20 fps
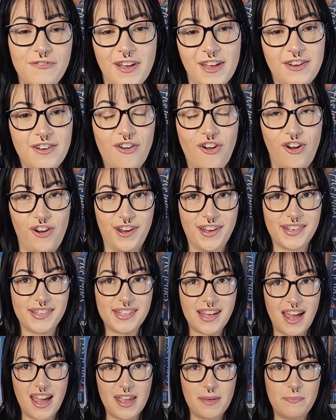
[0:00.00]
fun
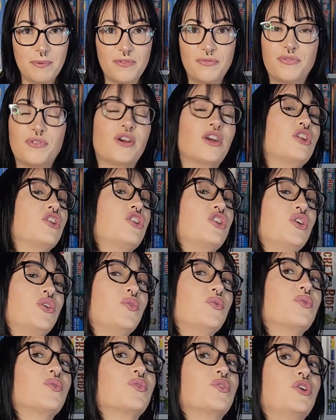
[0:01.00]
archetype for a
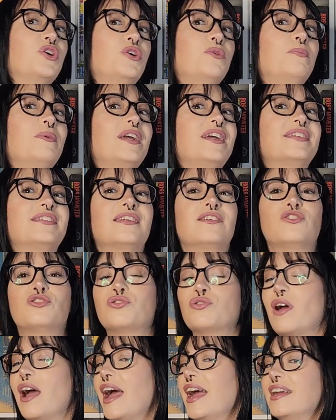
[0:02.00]
new group is a
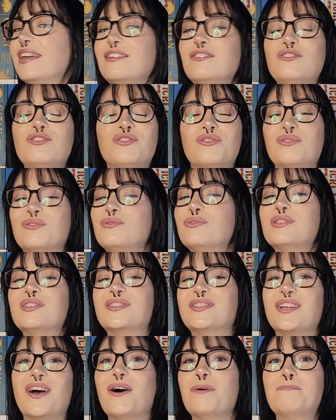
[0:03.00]
tried and true
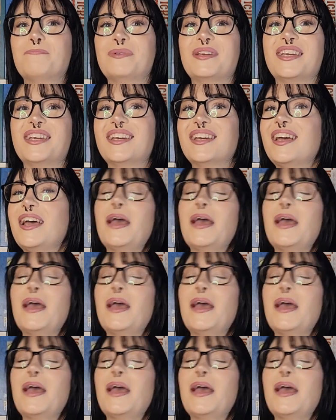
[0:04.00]
stompy.